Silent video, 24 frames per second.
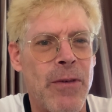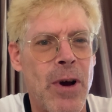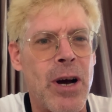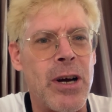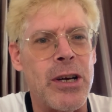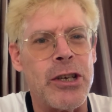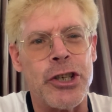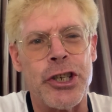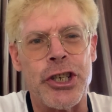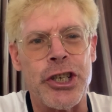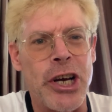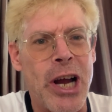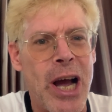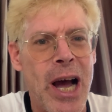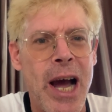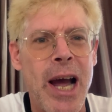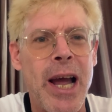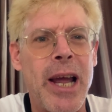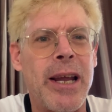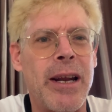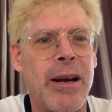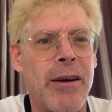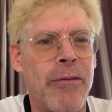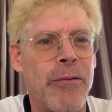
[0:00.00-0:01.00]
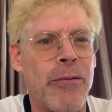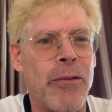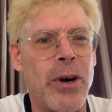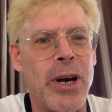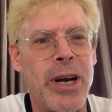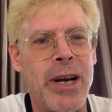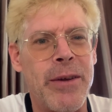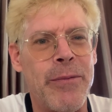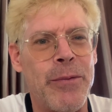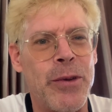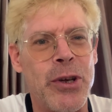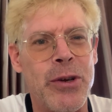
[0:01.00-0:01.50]
shy and
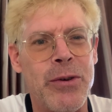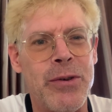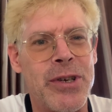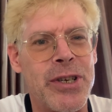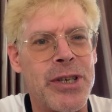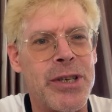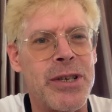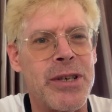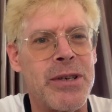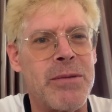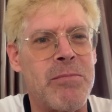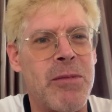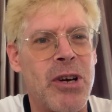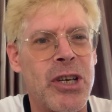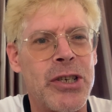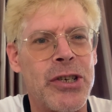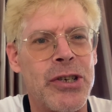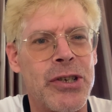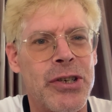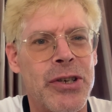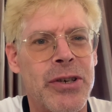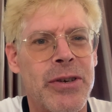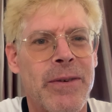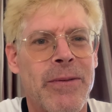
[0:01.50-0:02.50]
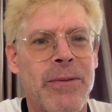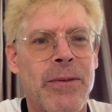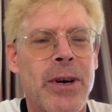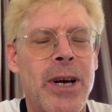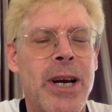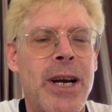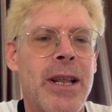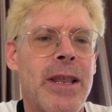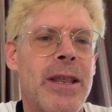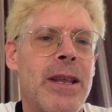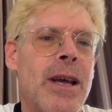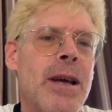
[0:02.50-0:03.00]
afraid of you just as much as you're
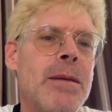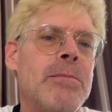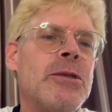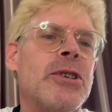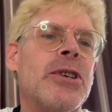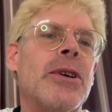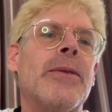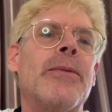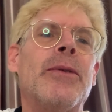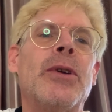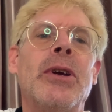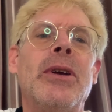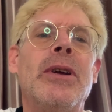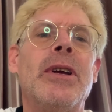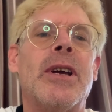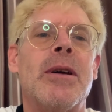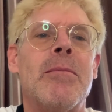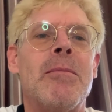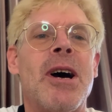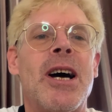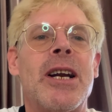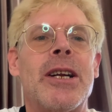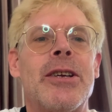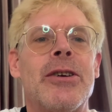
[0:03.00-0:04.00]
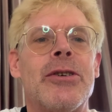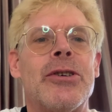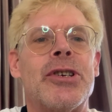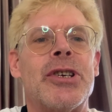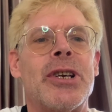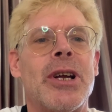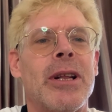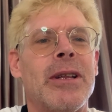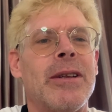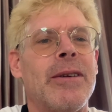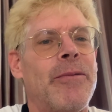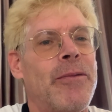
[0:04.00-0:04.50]
afraid of them. So if you can come out of your
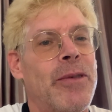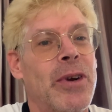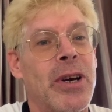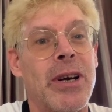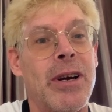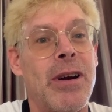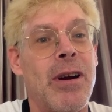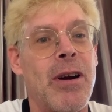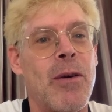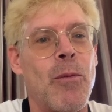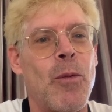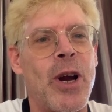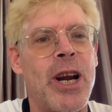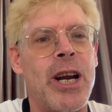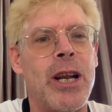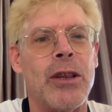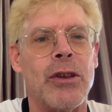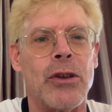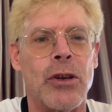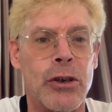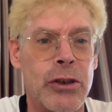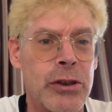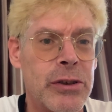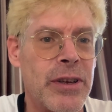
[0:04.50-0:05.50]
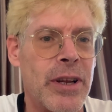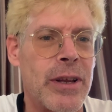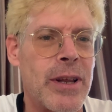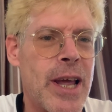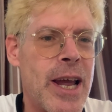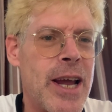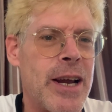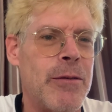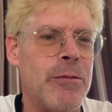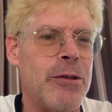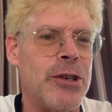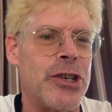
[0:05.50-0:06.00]
shell and figure out a way to learn the
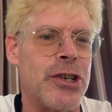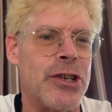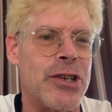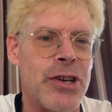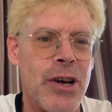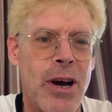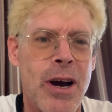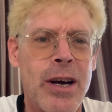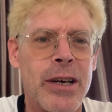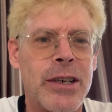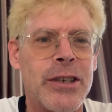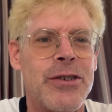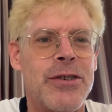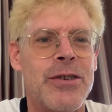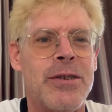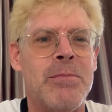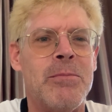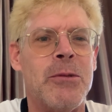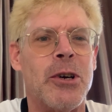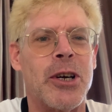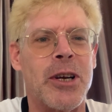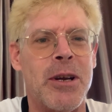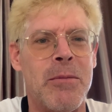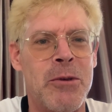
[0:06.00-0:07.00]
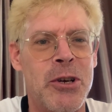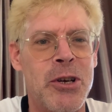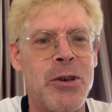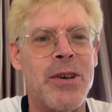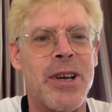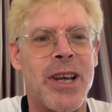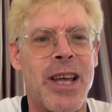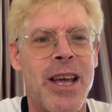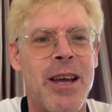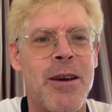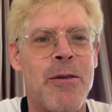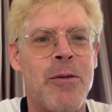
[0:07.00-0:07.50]
language and talk to them or
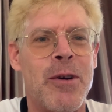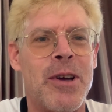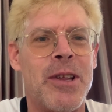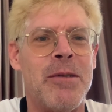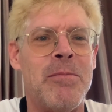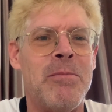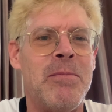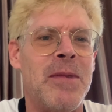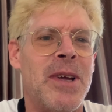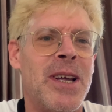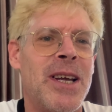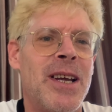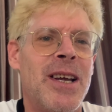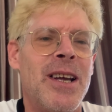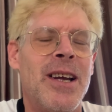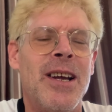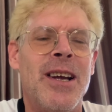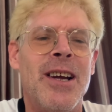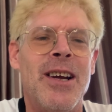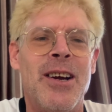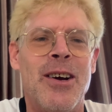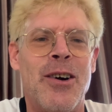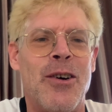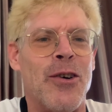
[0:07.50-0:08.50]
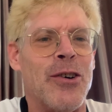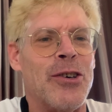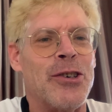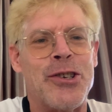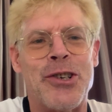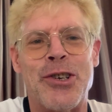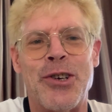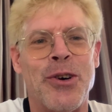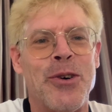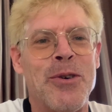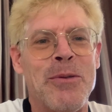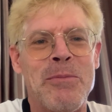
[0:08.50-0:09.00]
communicate with them, or
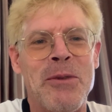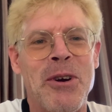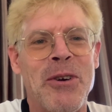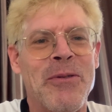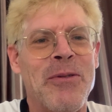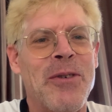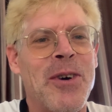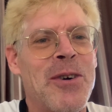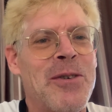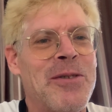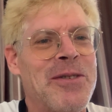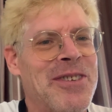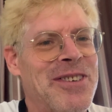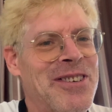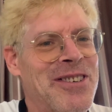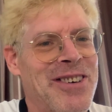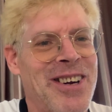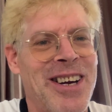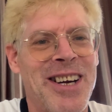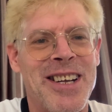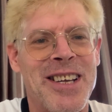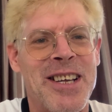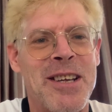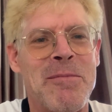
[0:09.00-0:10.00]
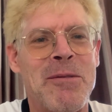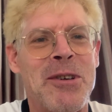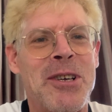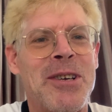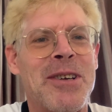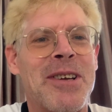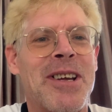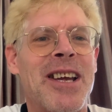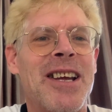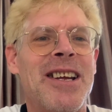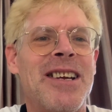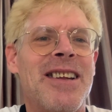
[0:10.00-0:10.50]
show them your phone and try to
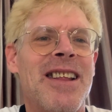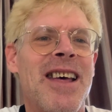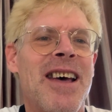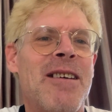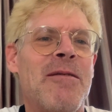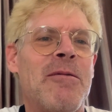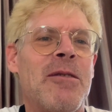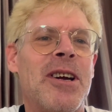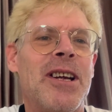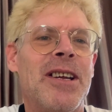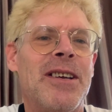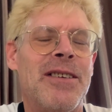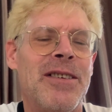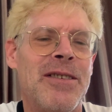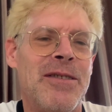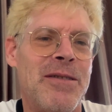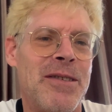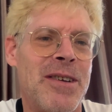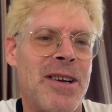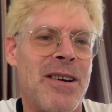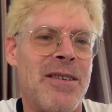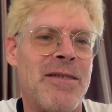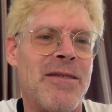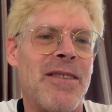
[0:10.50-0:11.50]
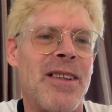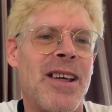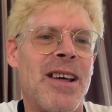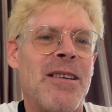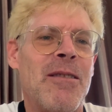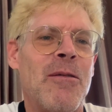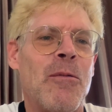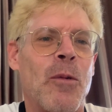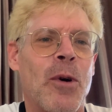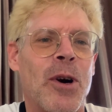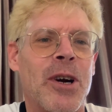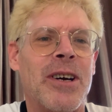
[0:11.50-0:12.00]
communicate that way too,
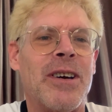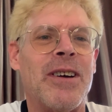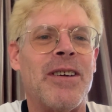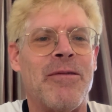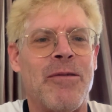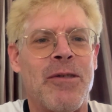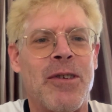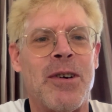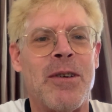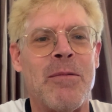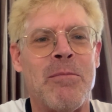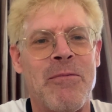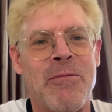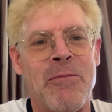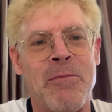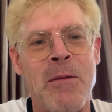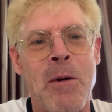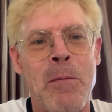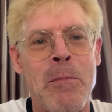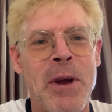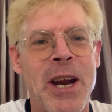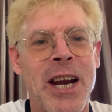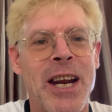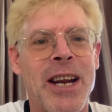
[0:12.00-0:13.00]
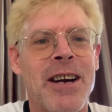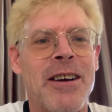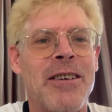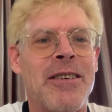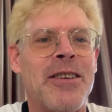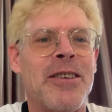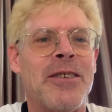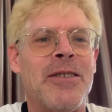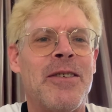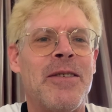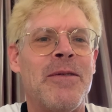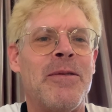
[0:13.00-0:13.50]
that'll work for a minute or
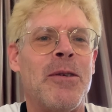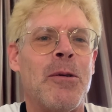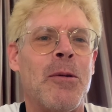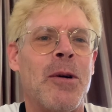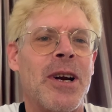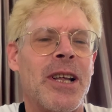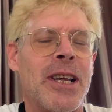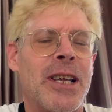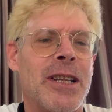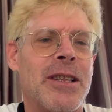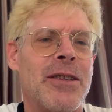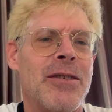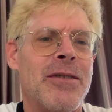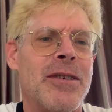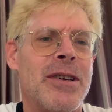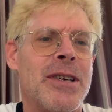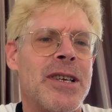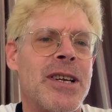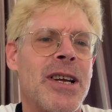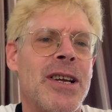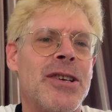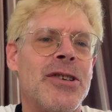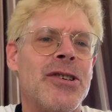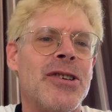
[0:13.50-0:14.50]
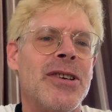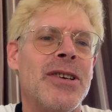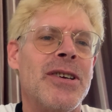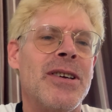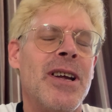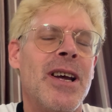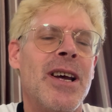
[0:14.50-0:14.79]
two if you want to get their attention.